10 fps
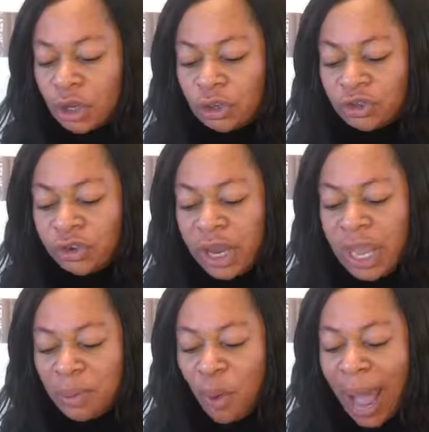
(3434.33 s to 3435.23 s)

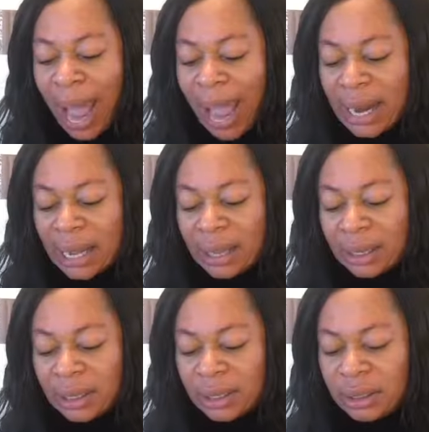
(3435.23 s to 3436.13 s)
Dream wild.
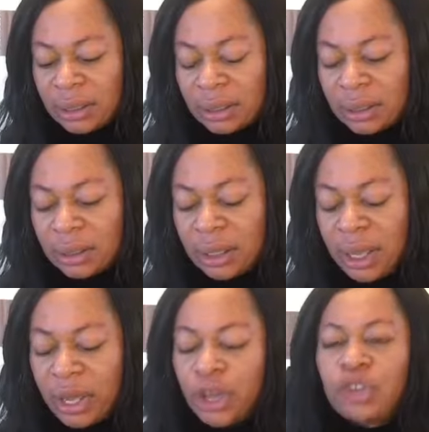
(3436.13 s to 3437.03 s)

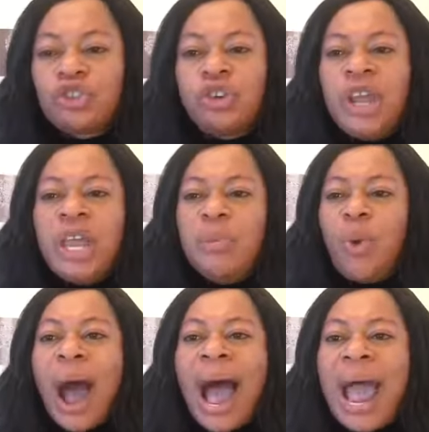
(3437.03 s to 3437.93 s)
Dream
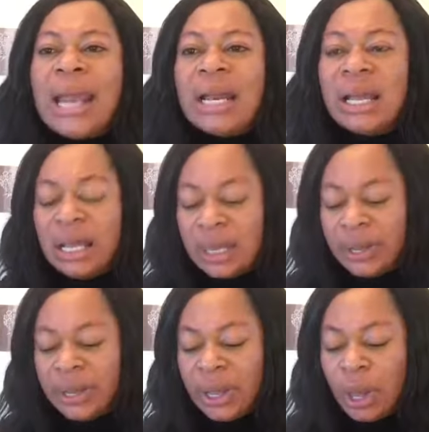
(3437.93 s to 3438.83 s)
wild.
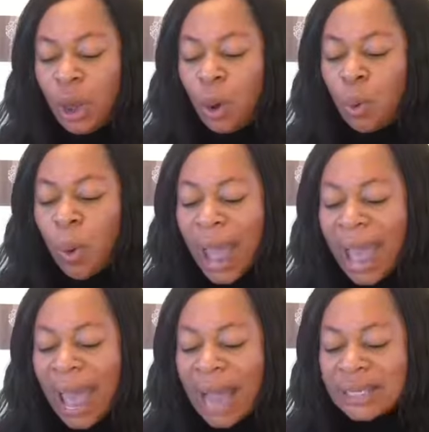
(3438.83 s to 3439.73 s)

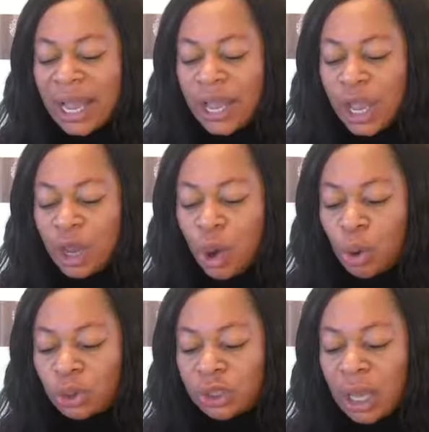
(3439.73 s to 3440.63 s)
Where are the
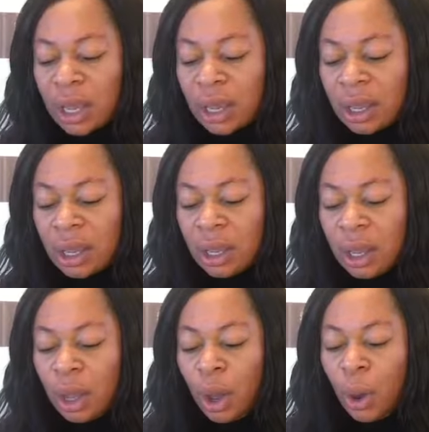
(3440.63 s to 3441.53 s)
eagles?
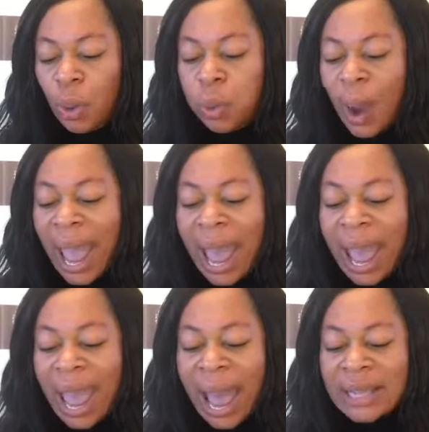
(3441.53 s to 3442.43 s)
Where
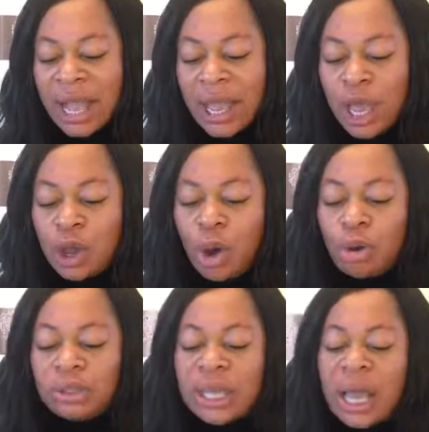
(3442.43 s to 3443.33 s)
are the eagles?